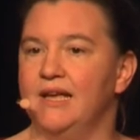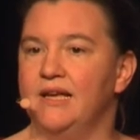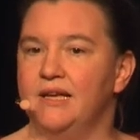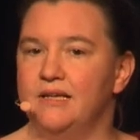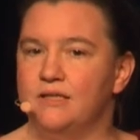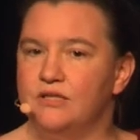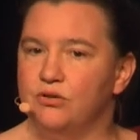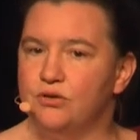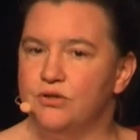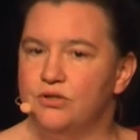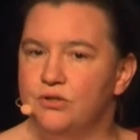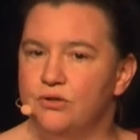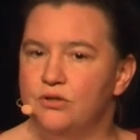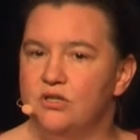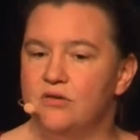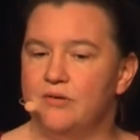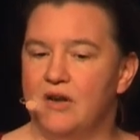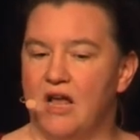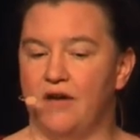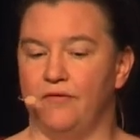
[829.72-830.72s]
is concerned
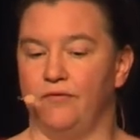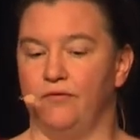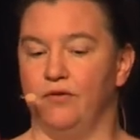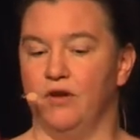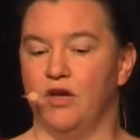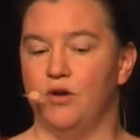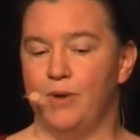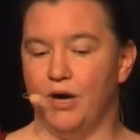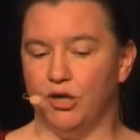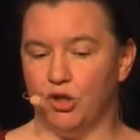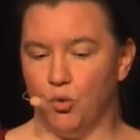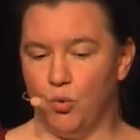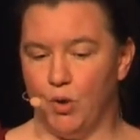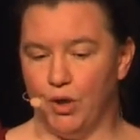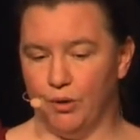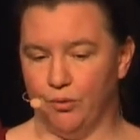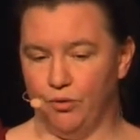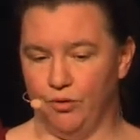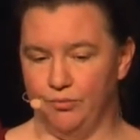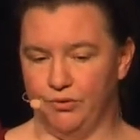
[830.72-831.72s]
enough about a
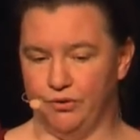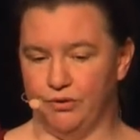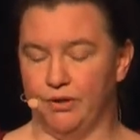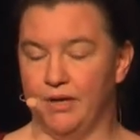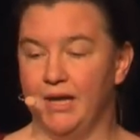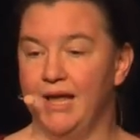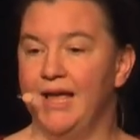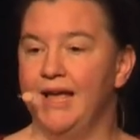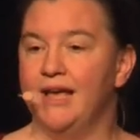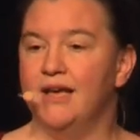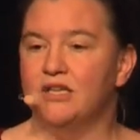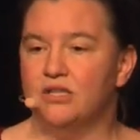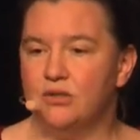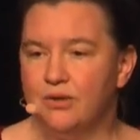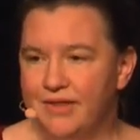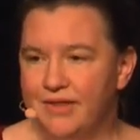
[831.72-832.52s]
quantum computer. So at